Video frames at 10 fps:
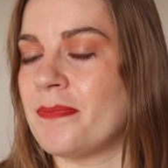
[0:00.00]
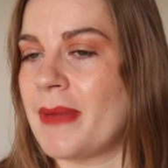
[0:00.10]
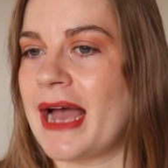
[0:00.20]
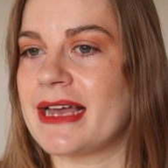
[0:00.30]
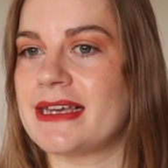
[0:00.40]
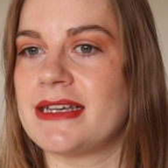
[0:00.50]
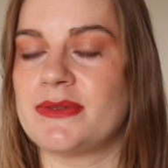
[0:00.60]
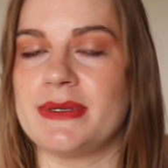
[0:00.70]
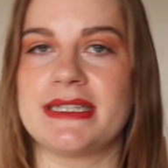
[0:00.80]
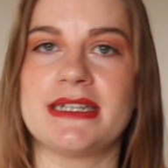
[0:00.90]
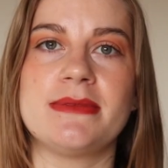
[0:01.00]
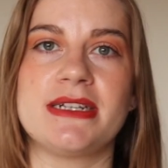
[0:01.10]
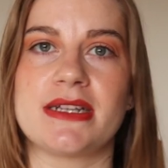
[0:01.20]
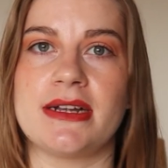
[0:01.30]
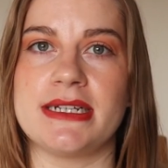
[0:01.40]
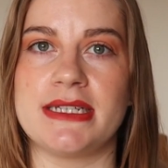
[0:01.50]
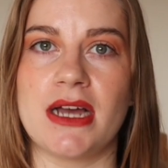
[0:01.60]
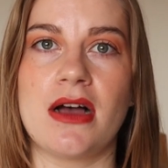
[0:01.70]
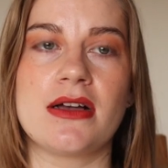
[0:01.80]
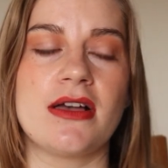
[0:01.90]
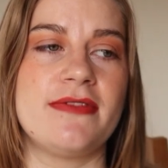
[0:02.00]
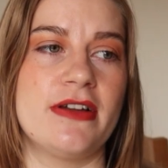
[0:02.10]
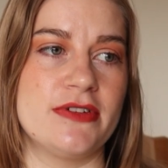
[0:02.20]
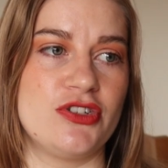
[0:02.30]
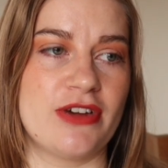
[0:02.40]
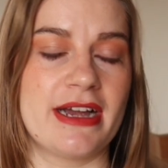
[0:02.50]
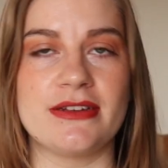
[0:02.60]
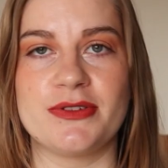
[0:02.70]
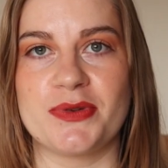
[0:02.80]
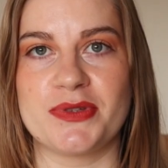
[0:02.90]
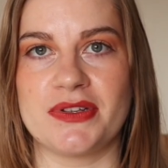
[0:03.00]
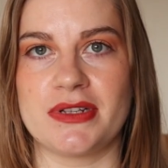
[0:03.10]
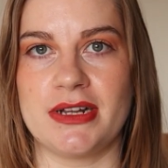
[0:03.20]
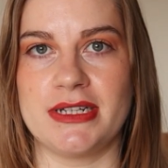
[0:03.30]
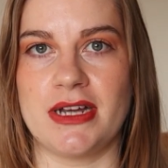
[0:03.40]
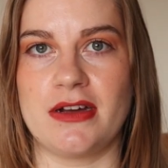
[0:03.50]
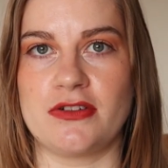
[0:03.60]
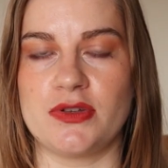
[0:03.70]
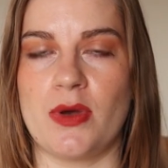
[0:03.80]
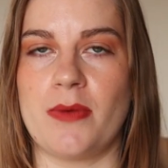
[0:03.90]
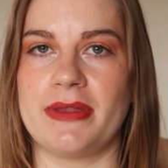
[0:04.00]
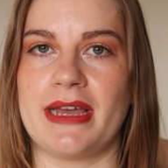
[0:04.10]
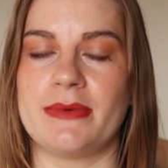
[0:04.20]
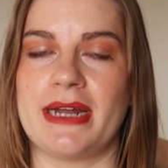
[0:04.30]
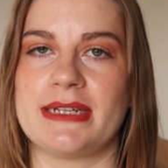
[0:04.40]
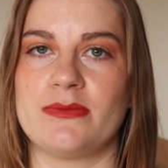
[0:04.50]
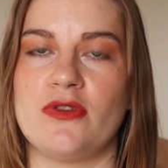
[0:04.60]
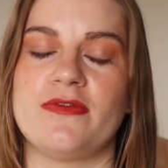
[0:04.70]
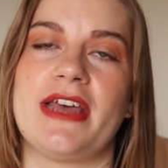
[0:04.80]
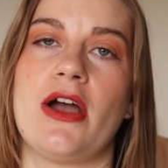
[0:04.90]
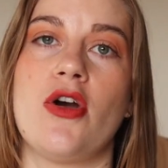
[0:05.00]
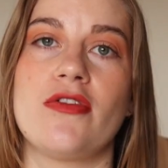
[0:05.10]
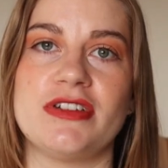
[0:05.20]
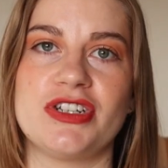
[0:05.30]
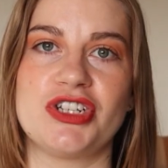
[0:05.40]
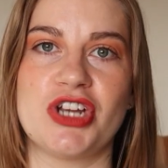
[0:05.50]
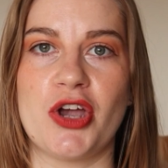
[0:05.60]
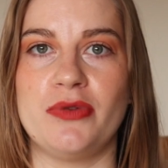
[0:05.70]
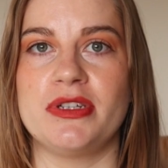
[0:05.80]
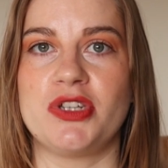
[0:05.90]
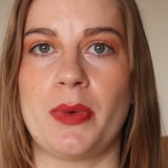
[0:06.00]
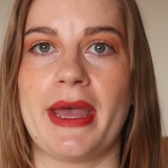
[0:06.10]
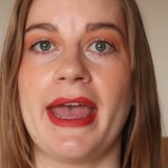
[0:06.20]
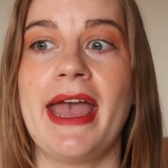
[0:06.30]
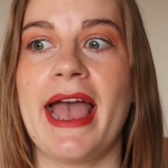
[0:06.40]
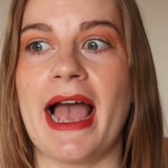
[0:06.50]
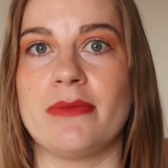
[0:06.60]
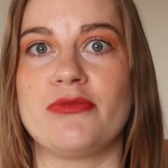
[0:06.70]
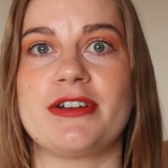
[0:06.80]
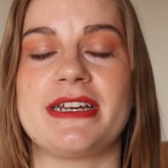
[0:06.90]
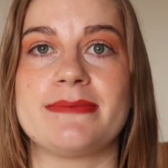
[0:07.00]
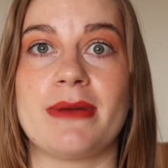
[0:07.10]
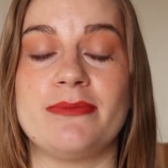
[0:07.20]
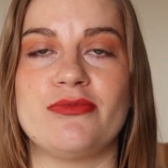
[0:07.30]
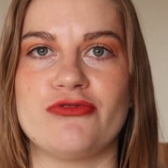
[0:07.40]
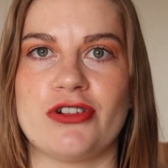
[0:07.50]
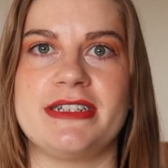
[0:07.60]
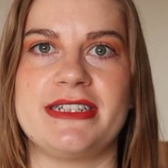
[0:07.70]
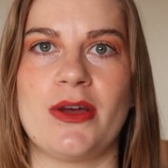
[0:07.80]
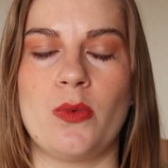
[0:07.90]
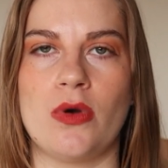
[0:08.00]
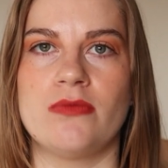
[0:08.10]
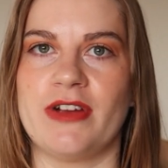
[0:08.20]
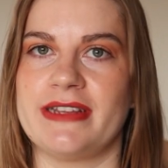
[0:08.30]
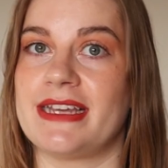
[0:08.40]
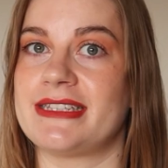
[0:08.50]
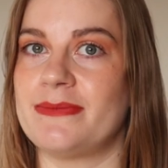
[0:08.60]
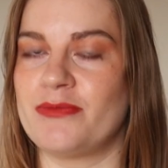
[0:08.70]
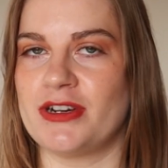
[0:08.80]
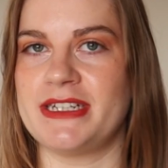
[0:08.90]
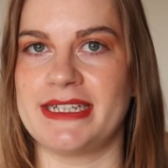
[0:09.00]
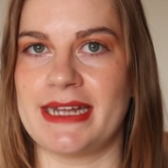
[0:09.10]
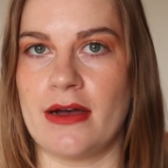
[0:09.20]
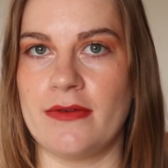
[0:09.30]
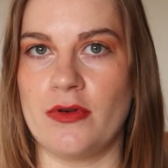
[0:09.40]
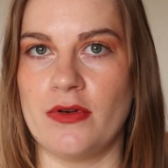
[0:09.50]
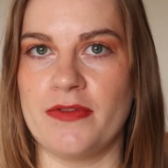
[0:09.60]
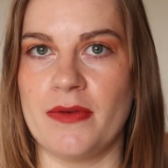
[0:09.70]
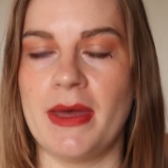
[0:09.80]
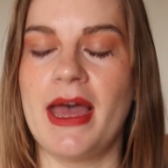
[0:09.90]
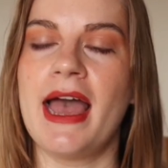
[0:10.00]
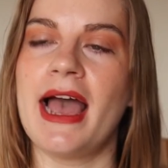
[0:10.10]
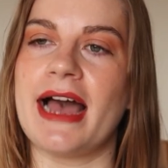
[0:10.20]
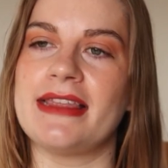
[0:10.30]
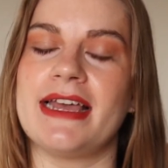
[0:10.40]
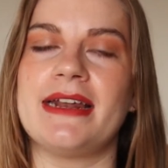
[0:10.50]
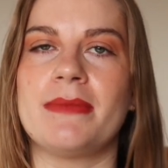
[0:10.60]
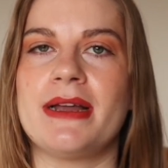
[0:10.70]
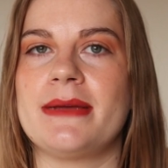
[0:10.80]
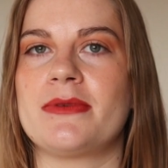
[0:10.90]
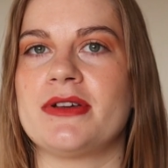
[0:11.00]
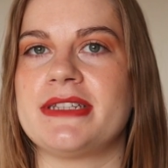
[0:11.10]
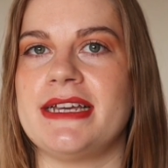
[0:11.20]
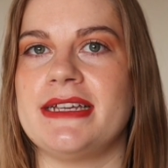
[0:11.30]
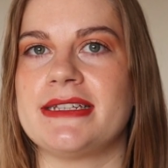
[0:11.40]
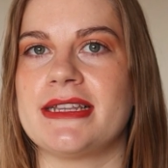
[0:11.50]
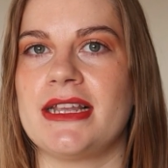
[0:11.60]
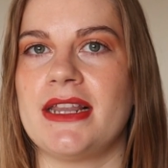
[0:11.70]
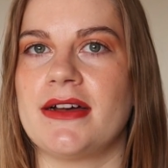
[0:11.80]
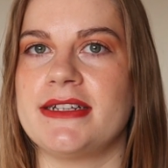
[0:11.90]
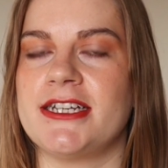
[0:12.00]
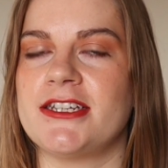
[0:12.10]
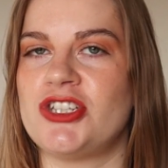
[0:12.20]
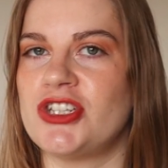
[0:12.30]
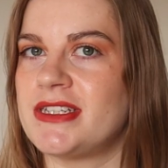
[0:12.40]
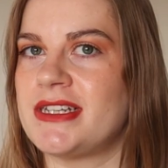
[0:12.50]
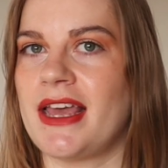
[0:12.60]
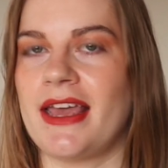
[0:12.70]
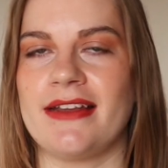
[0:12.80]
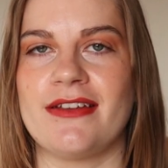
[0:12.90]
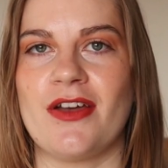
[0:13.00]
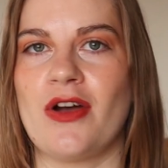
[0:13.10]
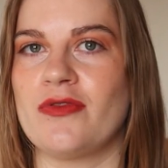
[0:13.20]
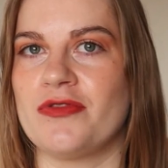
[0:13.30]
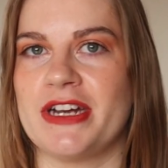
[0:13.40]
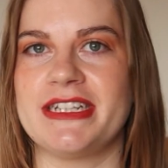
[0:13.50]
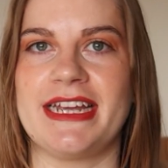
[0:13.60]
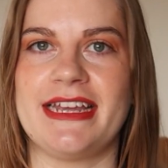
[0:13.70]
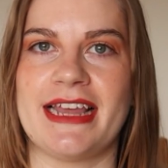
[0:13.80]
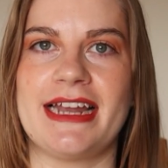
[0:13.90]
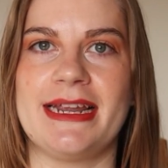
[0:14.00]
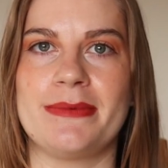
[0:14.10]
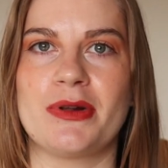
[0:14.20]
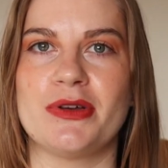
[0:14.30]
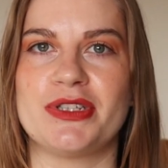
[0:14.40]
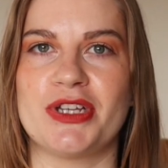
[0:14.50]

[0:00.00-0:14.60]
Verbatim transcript: MAC Sweet Cinnamon is slightly darker, Velvet Dragon is also slightly darker as well, but that one has more of that orange tone to it. And Brick is my bright warm red, that's the brightest out of all of them. And then my lip gloss is the lightest, just a hint of red in that lip gloss.